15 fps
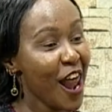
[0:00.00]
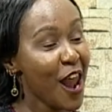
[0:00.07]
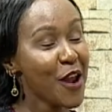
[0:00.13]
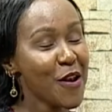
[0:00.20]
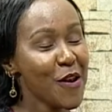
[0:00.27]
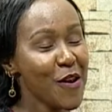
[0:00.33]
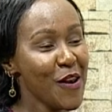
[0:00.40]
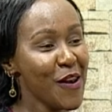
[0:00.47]

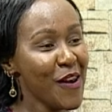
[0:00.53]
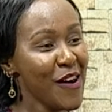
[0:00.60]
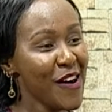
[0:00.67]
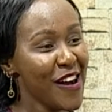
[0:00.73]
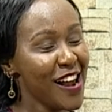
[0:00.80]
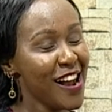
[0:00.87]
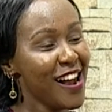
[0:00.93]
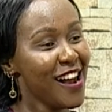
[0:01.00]
who lie
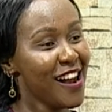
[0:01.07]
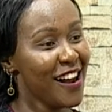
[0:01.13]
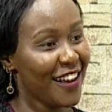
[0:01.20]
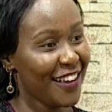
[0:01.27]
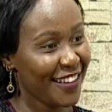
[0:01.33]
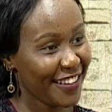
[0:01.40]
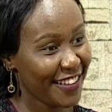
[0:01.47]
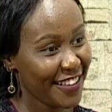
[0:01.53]
about their
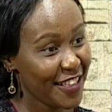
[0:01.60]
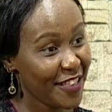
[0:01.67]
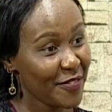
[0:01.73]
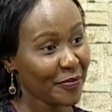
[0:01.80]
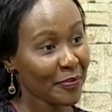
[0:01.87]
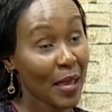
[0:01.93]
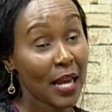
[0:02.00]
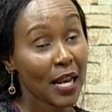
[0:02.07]
status?
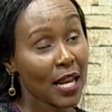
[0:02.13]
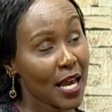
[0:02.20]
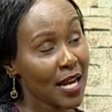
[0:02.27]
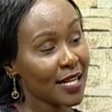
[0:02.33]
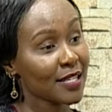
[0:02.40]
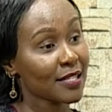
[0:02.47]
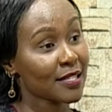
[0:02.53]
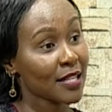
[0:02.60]
Are ladies, there
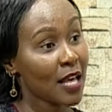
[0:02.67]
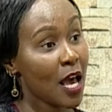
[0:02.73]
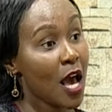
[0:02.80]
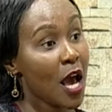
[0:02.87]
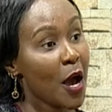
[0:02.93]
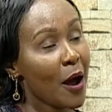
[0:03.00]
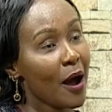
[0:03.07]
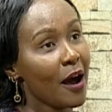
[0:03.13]
ladies
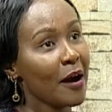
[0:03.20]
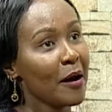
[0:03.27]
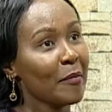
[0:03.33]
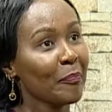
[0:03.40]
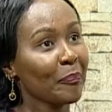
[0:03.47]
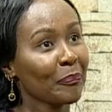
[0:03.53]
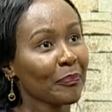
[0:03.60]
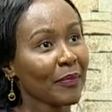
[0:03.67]
who um, do?
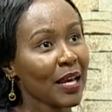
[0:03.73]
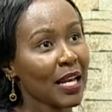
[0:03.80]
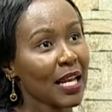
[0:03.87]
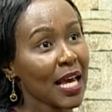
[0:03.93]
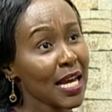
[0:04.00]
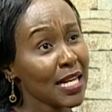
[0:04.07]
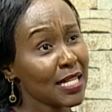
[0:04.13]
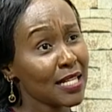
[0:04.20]
Or
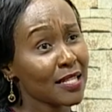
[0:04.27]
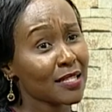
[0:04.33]
ladies,